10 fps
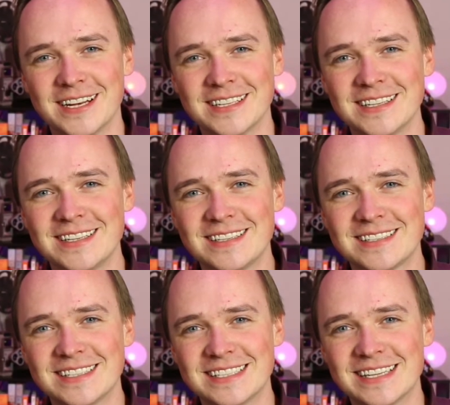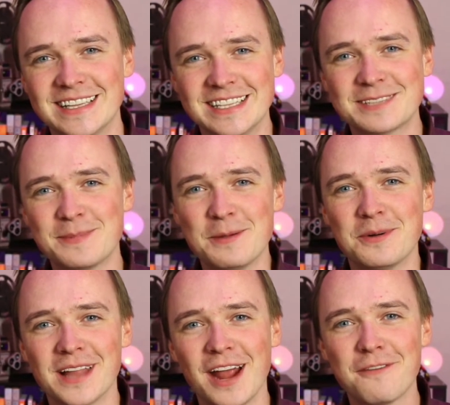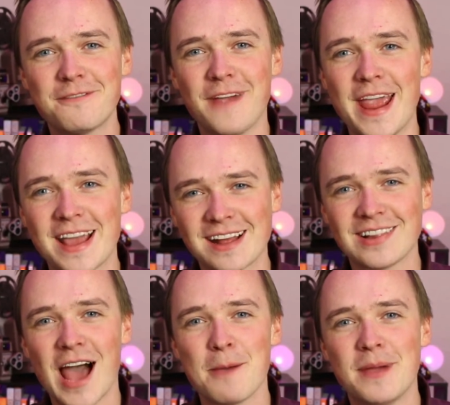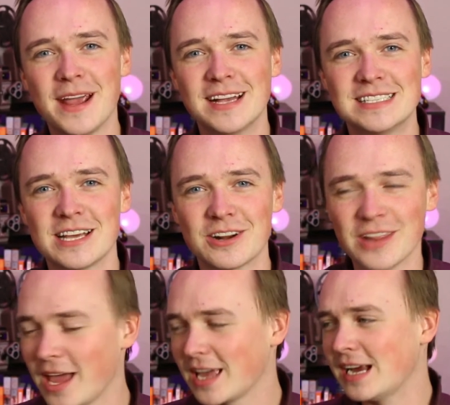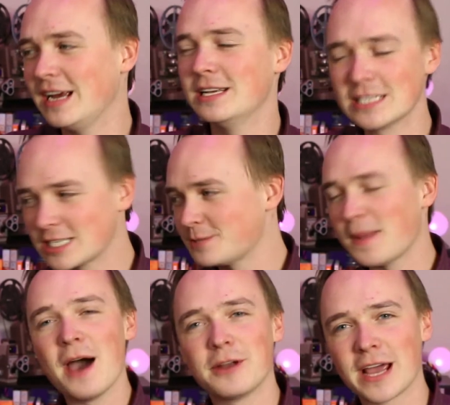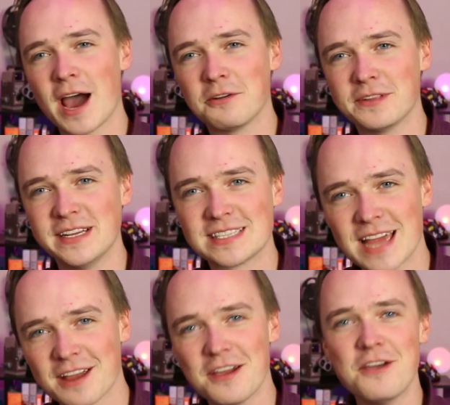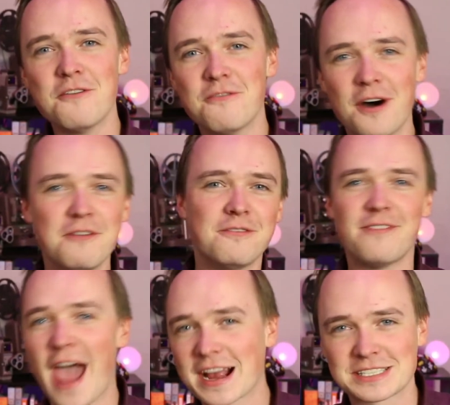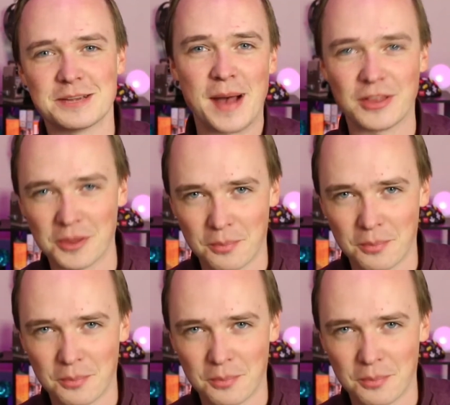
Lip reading: to to see these people like fake clapping as they're like spouting out these like fun facts about